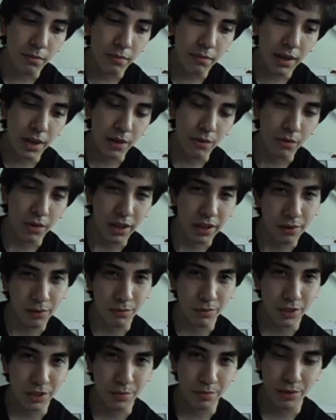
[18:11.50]
at like a
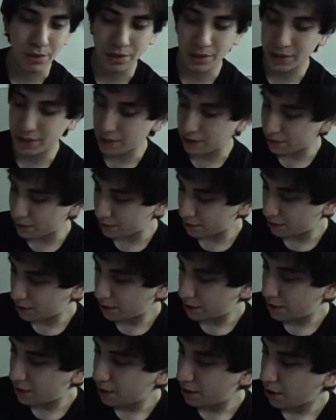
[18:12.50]
rich person's house,
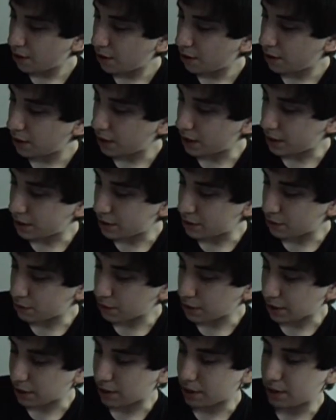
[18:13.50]
and this was
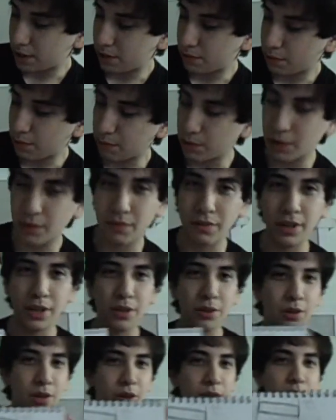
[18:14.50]
like we were in a video
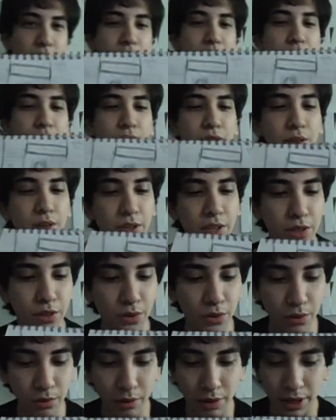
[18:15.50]
call, and this was her in the
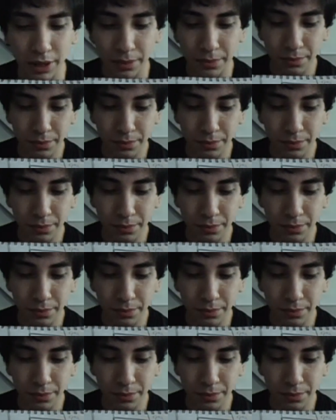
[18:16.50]
doorway.